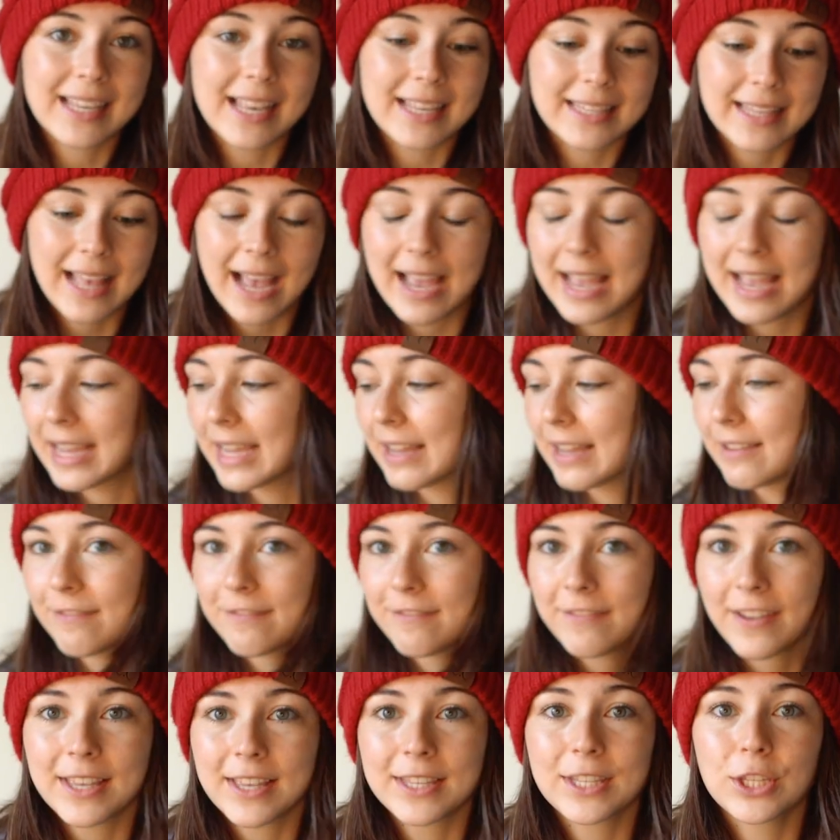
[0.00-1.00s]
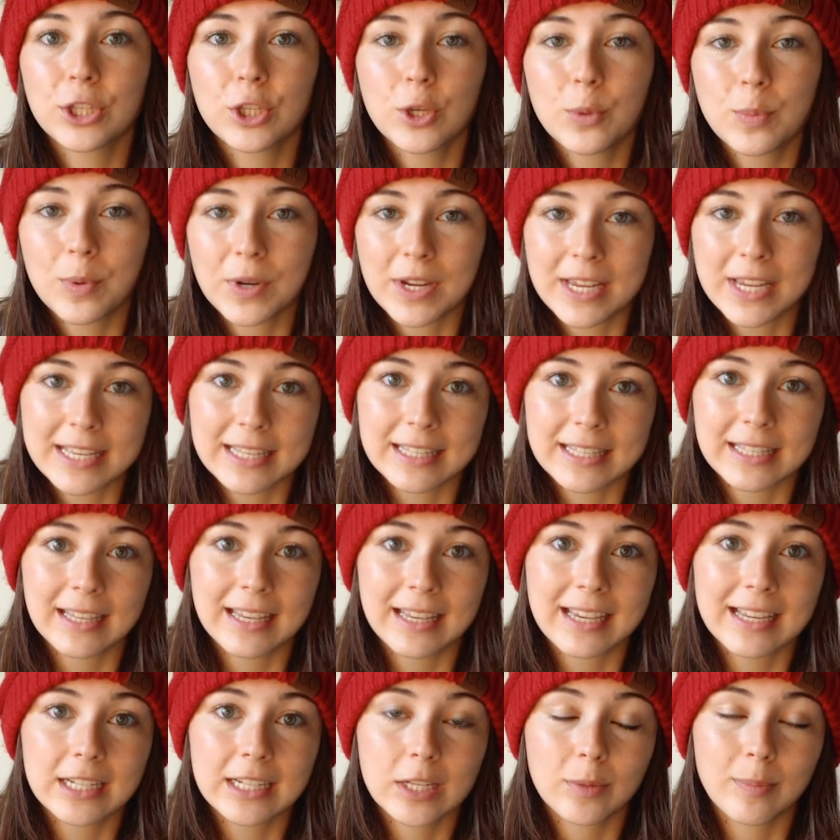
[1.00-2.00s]
is that it can fit super
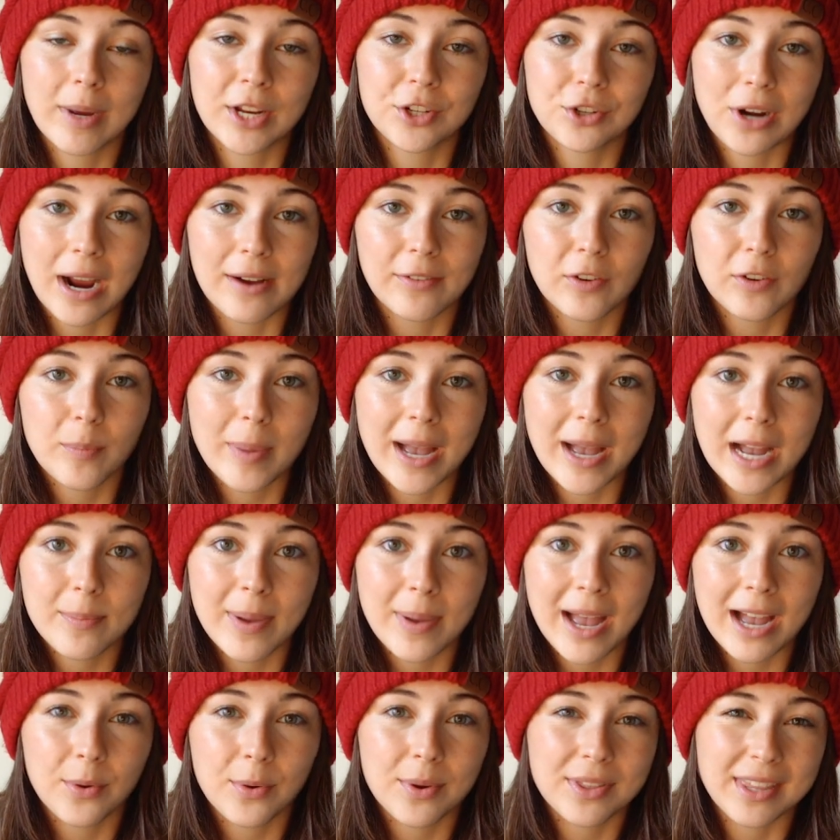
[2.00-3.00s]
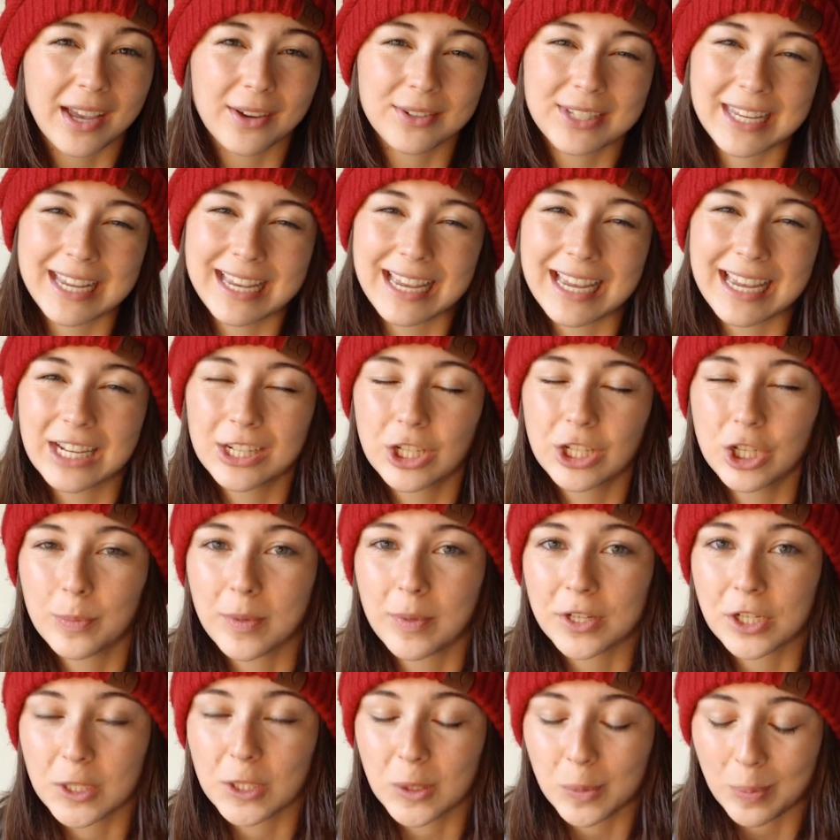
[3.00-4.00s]
easily into my travel backpack without taking too
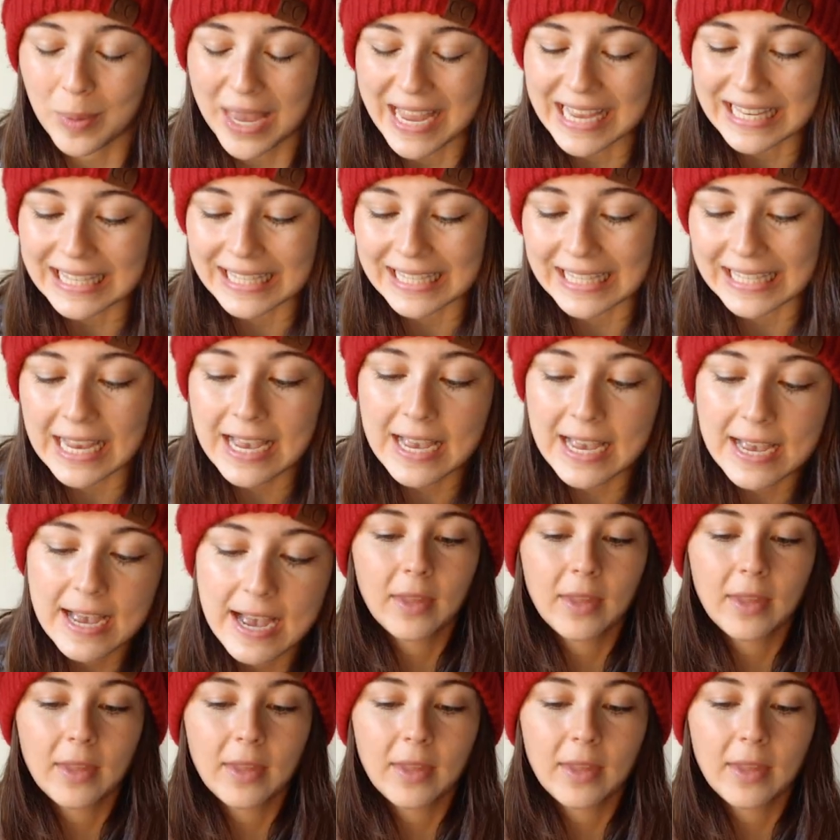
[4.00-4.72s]
much space.